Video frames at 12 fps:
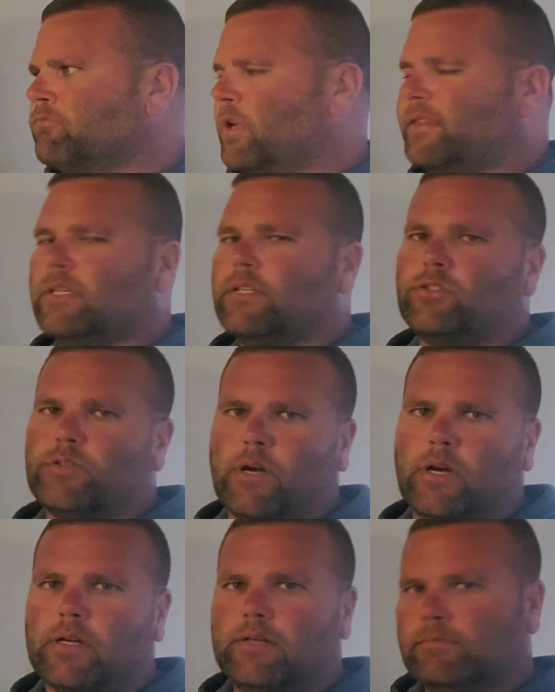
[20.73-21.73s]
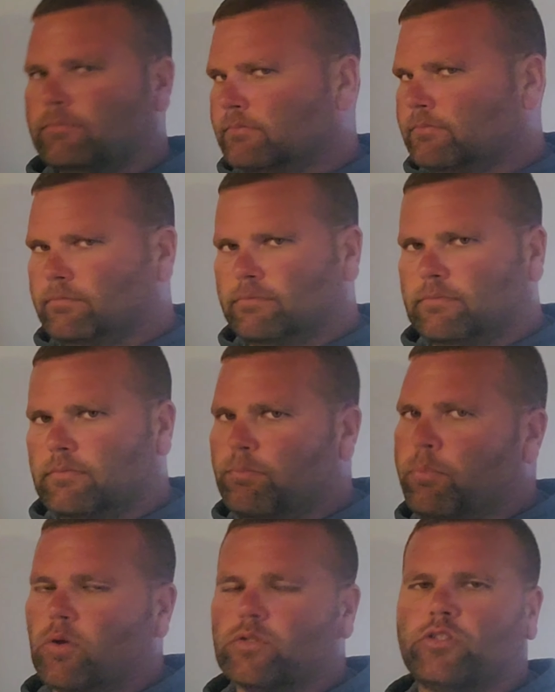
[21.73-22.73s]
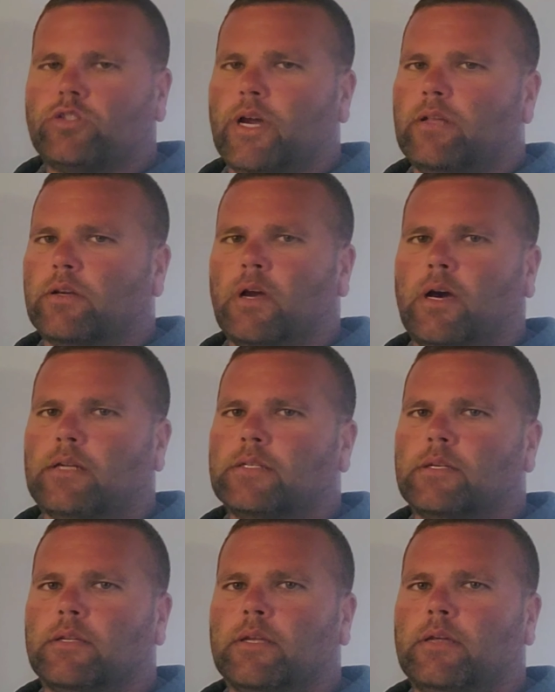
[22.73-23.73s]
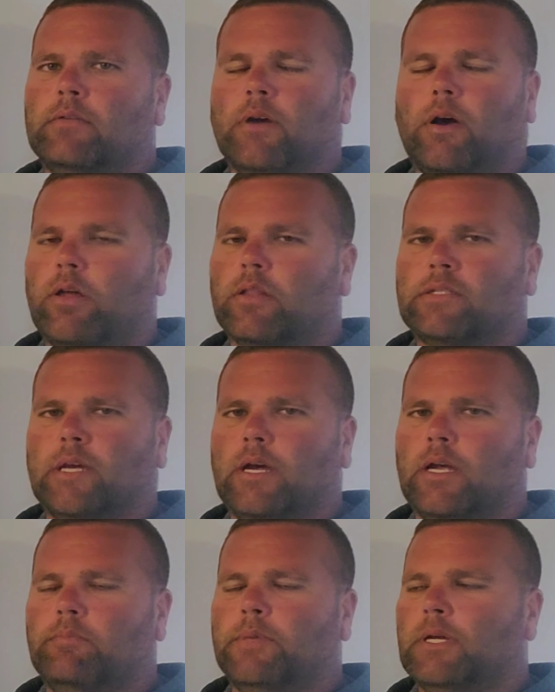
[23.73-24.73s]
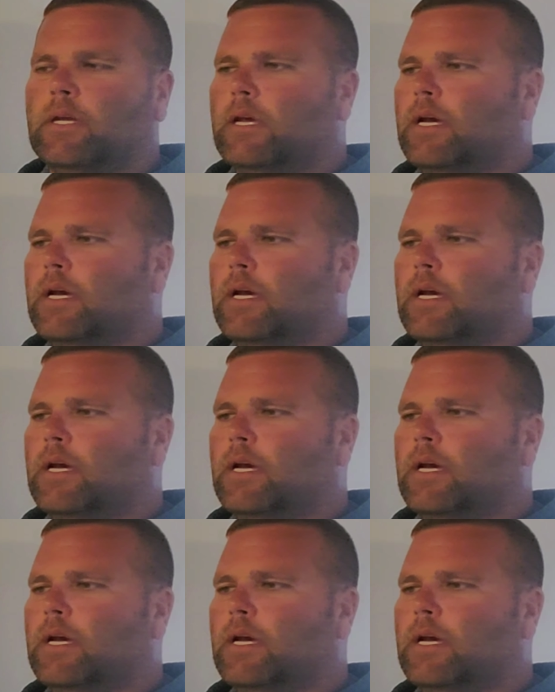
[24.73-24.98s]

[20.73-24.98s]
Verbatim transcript: with this truck, pulls a trailer constantly, all the time.